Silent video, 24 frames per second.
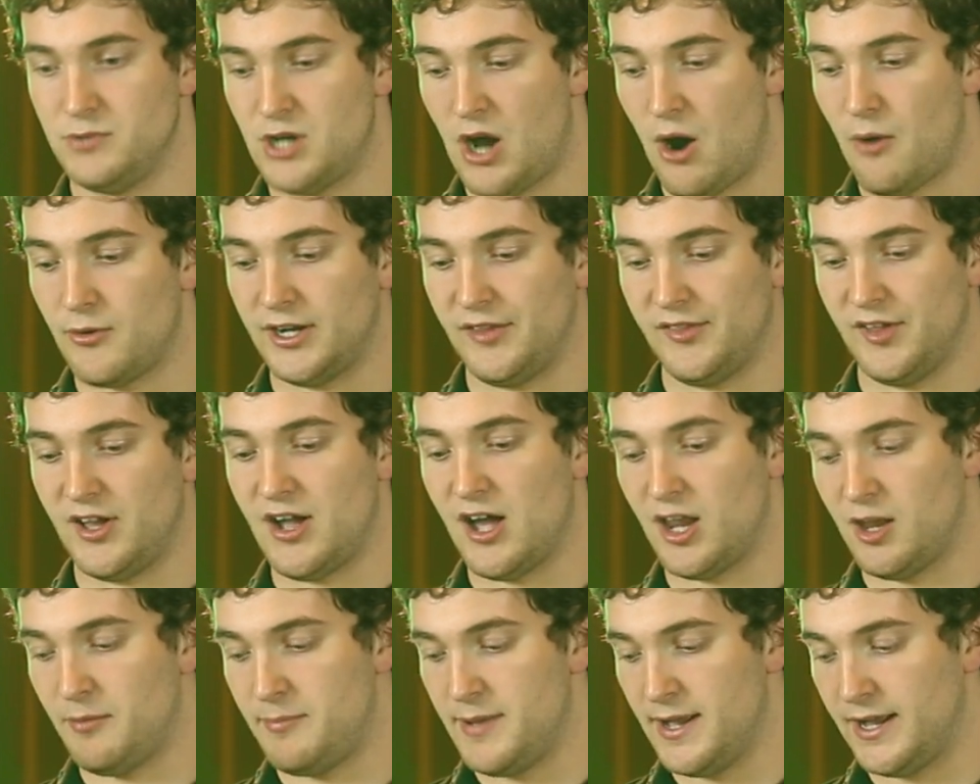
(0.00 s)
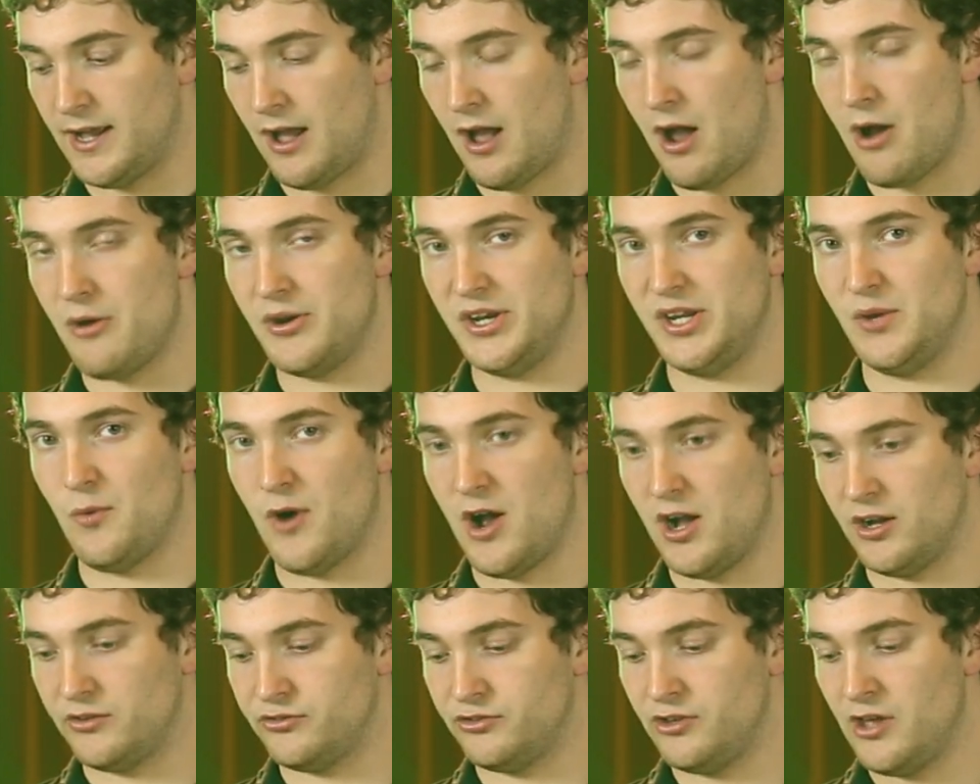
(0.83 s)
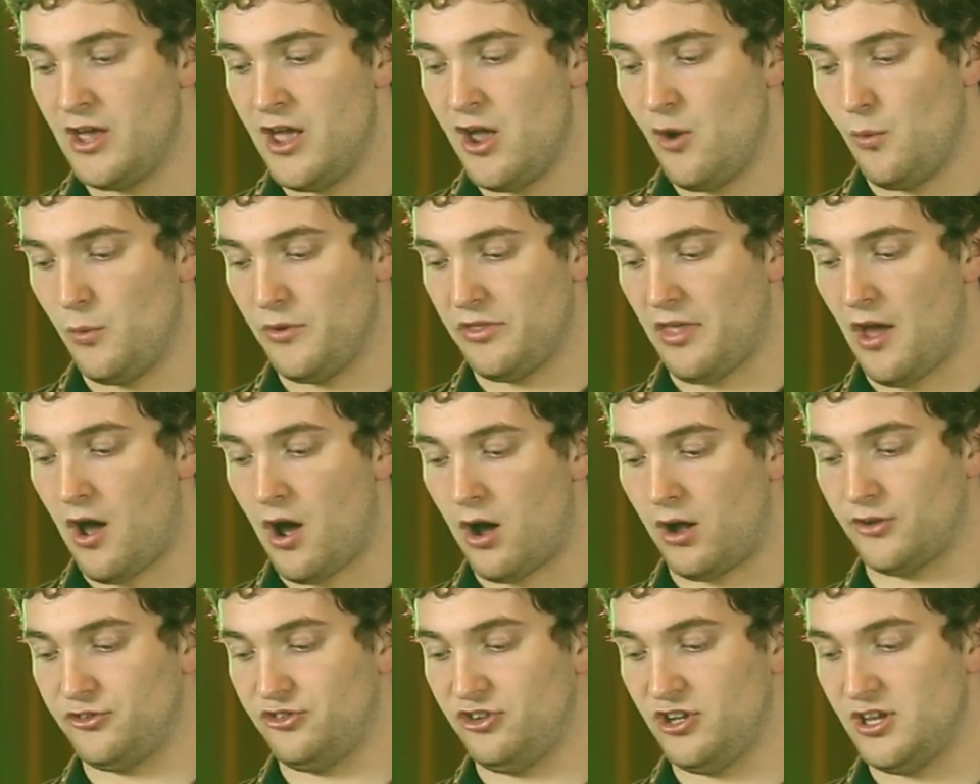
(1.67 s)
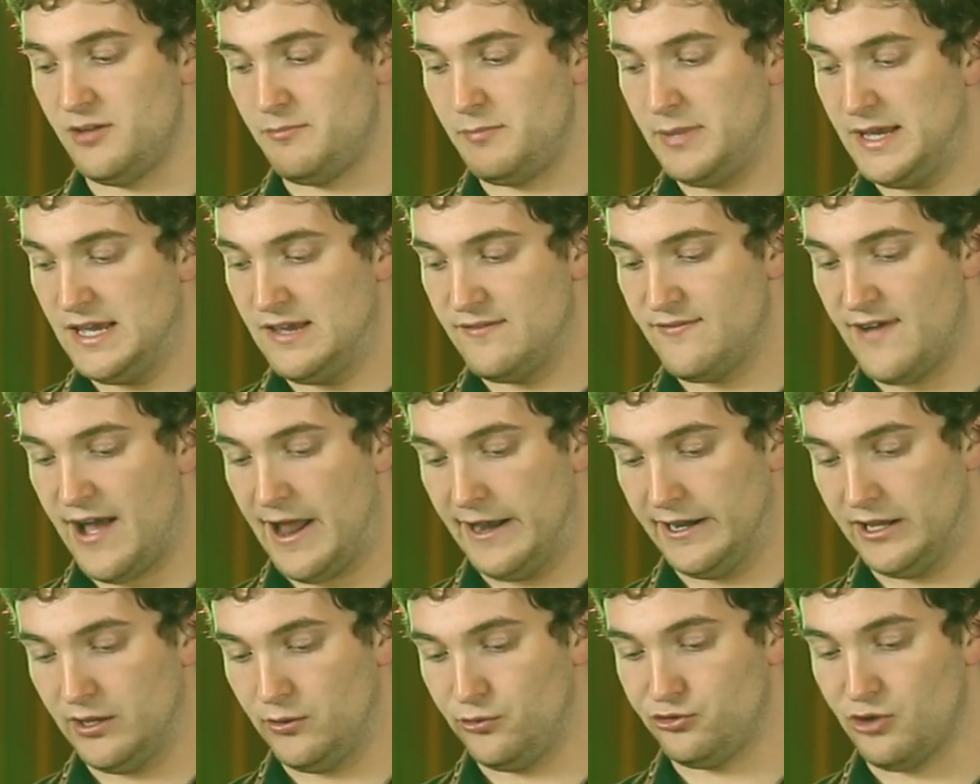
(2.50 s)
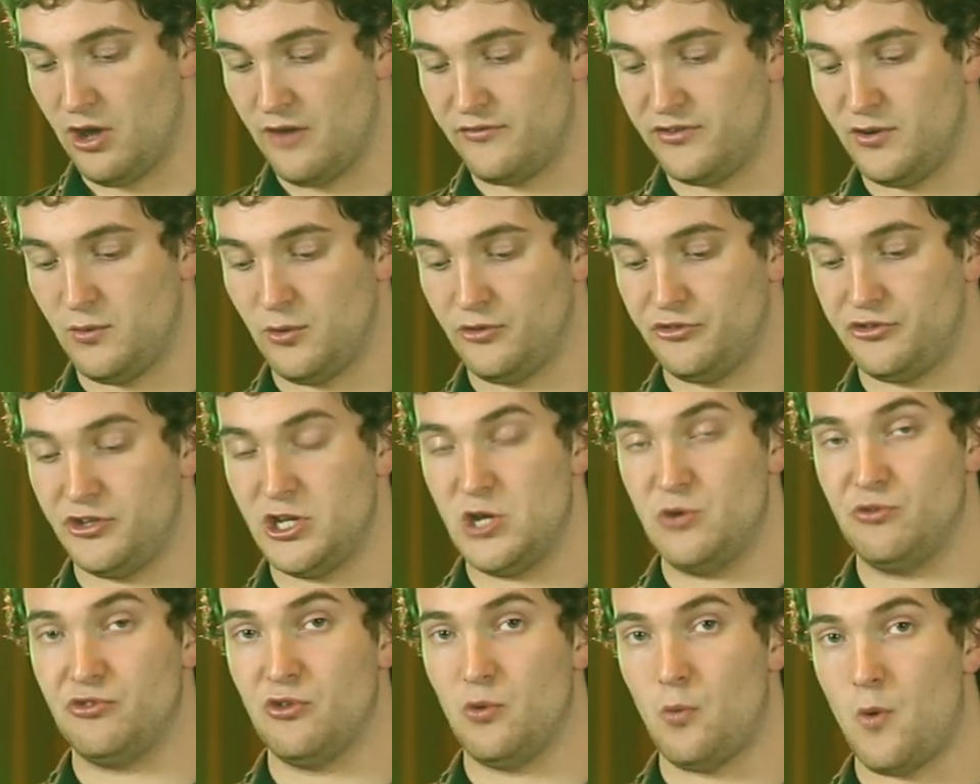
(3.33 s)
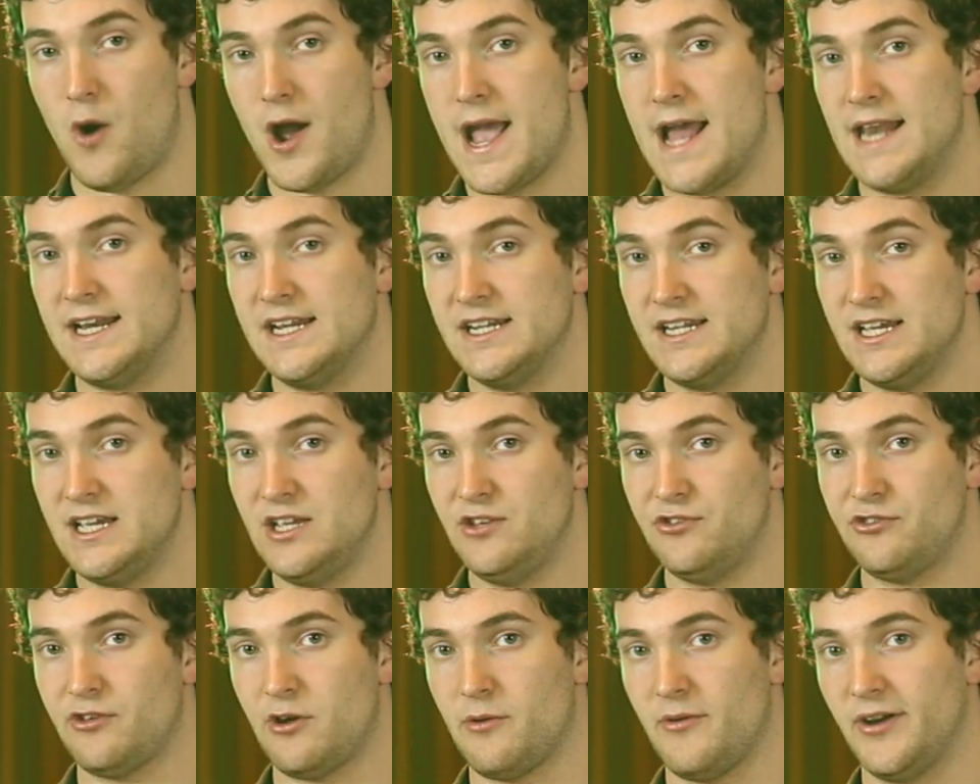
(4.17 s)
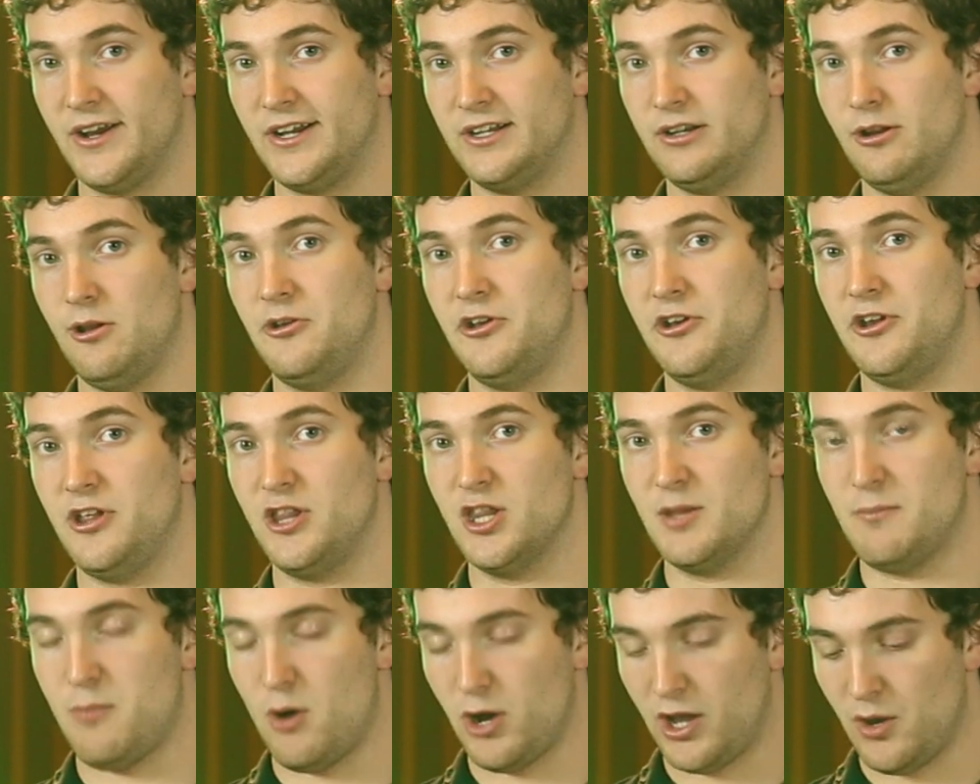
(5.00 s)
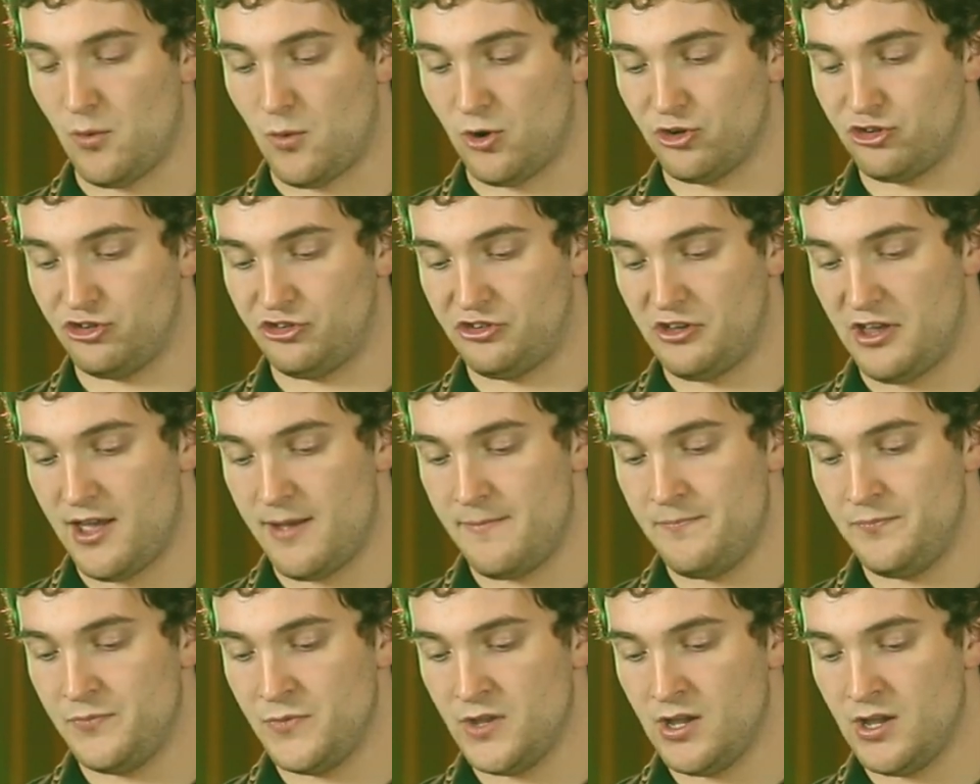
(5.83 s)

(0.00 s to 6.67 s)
Currently the color picker only works with RGB values, so if you want to use the white LEDs that are included in the pocket washes here,